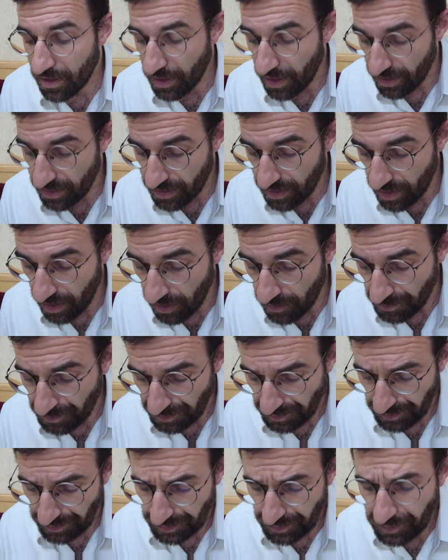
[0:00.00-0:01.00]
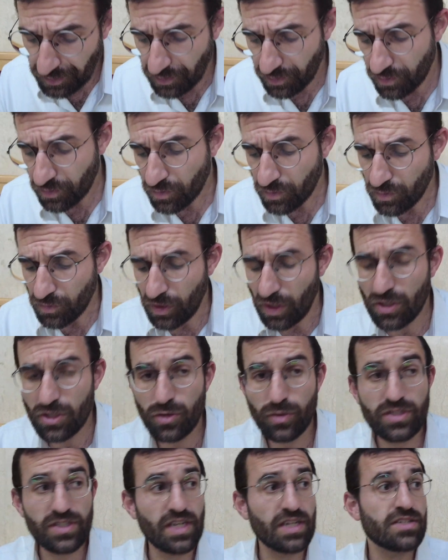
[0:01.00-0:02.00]
Yechezkel,
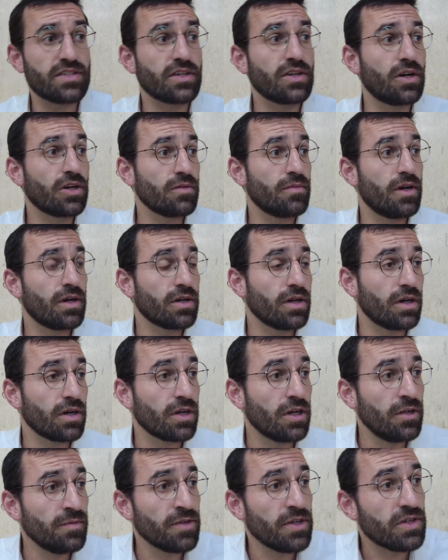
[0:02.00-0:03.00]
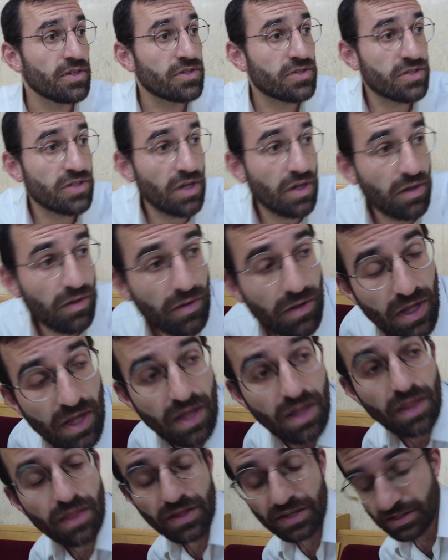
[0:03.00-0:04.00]
so it says the Gog and Magog, so
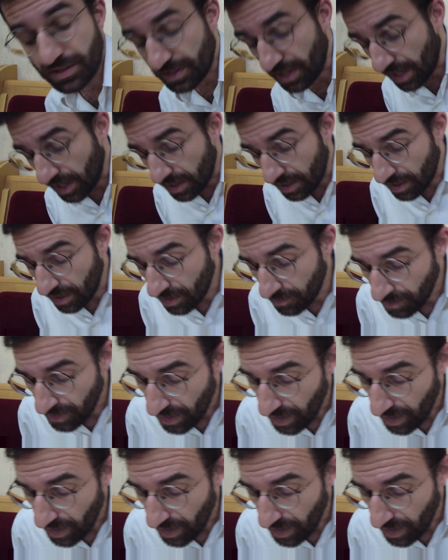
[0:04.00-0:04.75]
they say